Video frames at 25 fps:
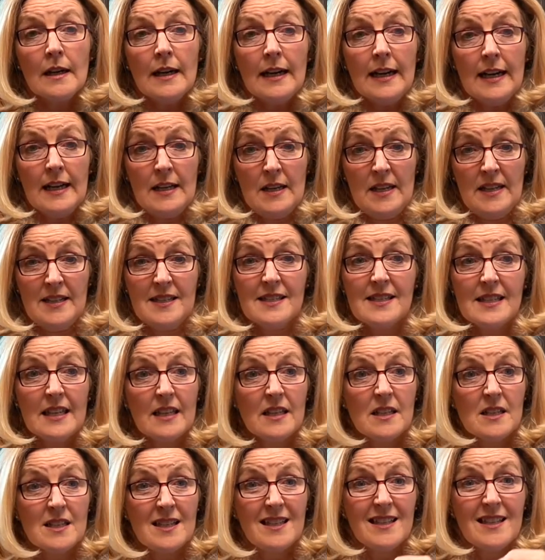and
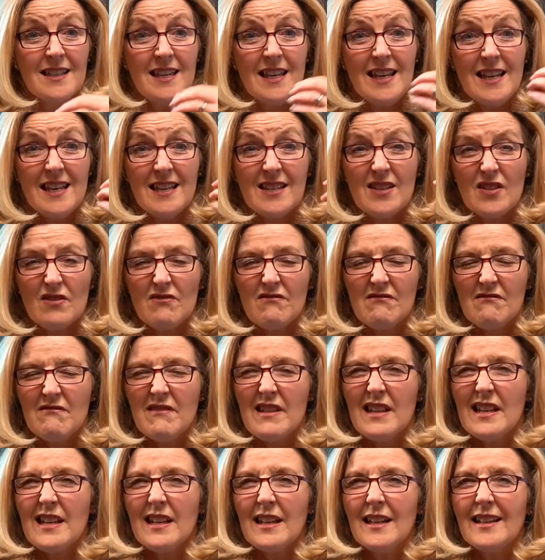singers that need to
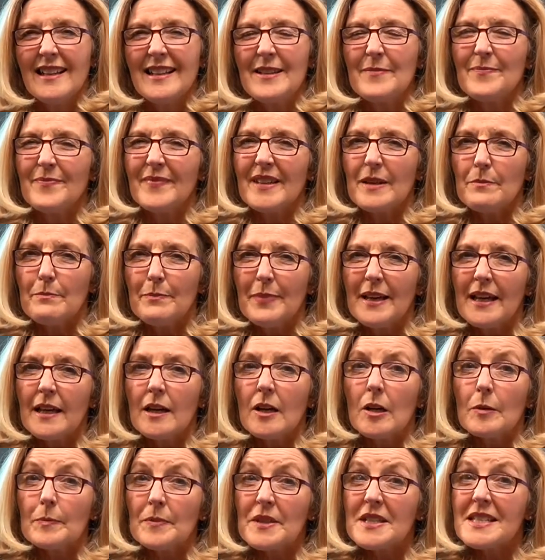really pick
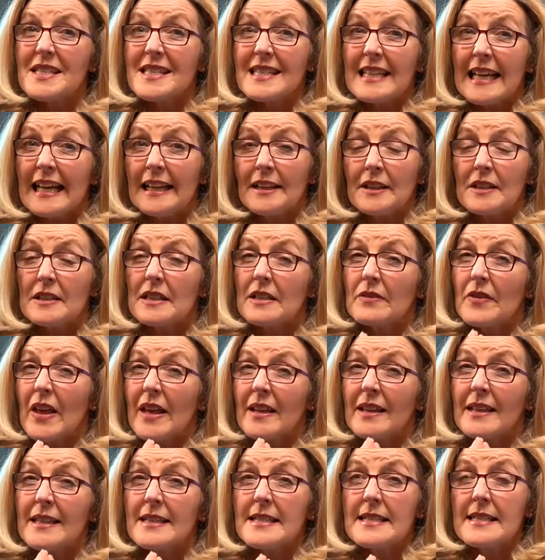up the standard of their
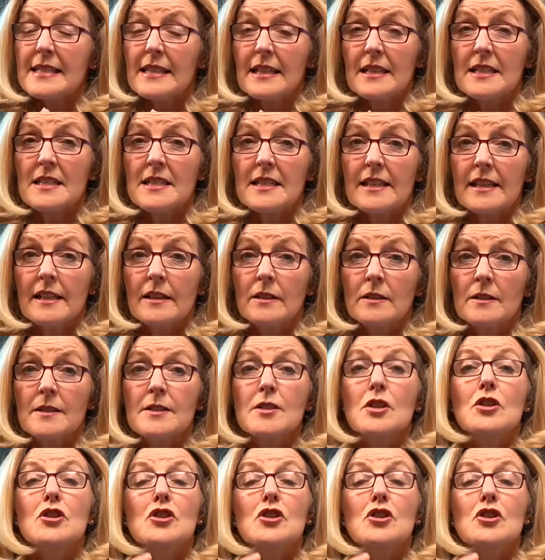listening skills.